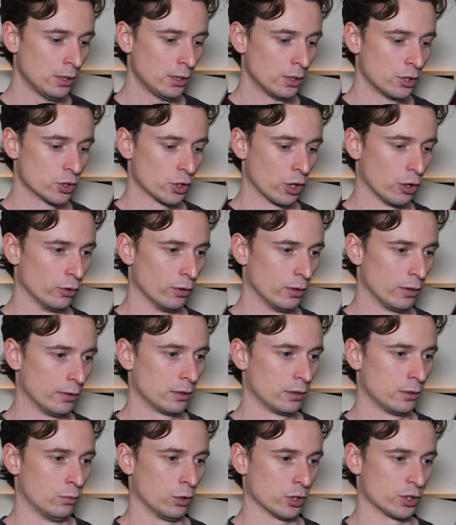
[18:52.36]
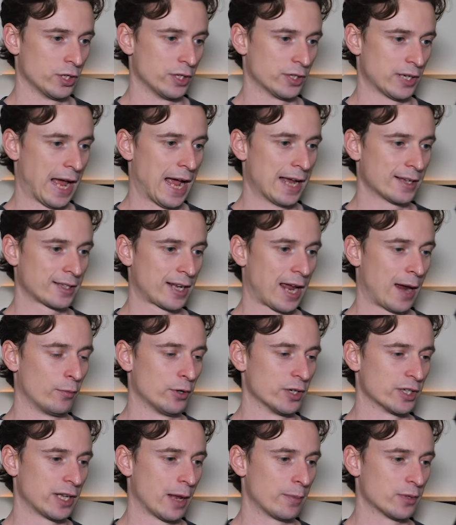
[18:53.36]
So watch this. As Cameron
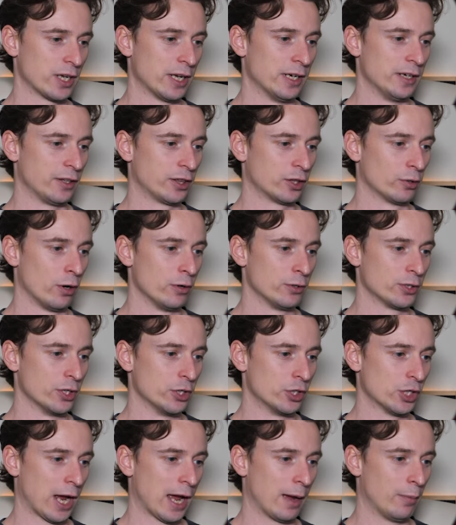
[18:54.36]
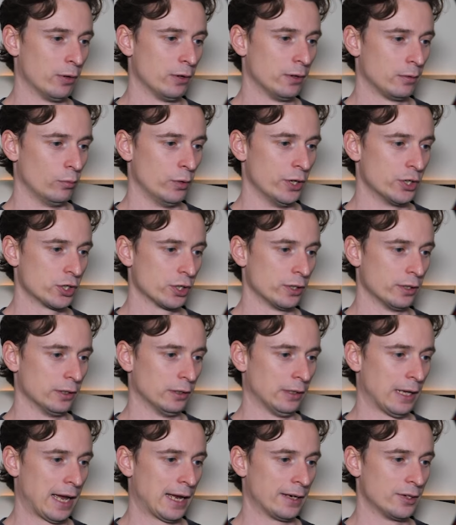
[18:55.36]
steps in, he throws the jab, which
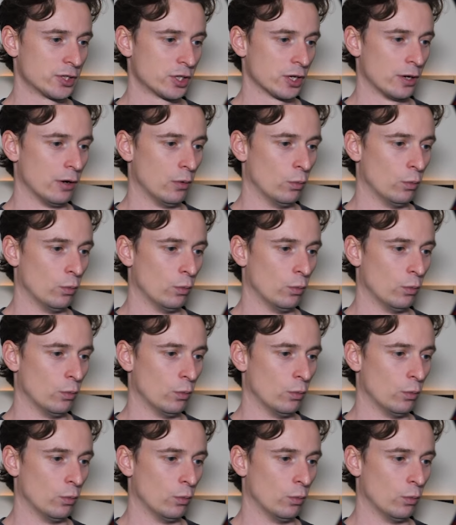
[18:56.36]
lands.